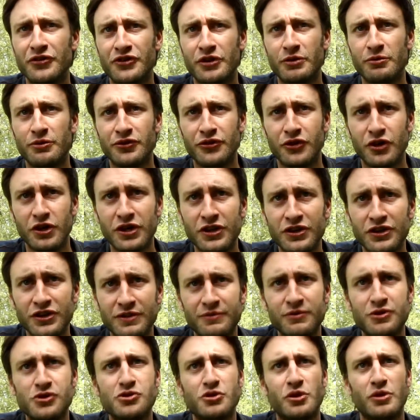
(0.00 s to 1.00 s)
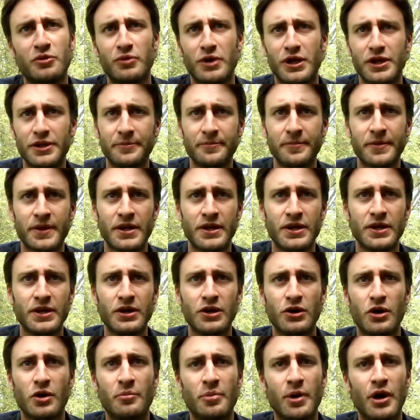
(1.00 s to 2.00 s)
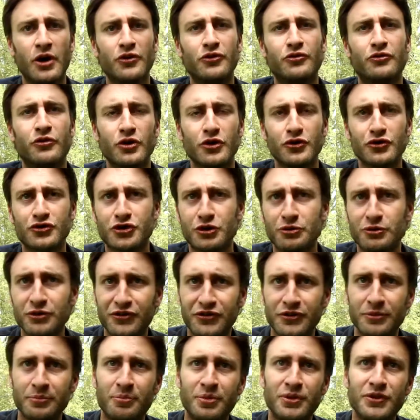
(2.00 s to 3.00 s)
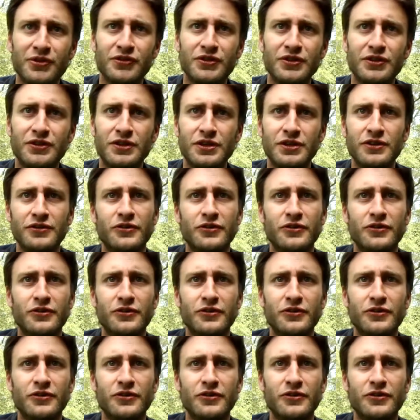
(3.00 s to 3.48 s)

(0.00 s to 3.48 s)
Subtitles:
There is an individual one about voluntary simplicity.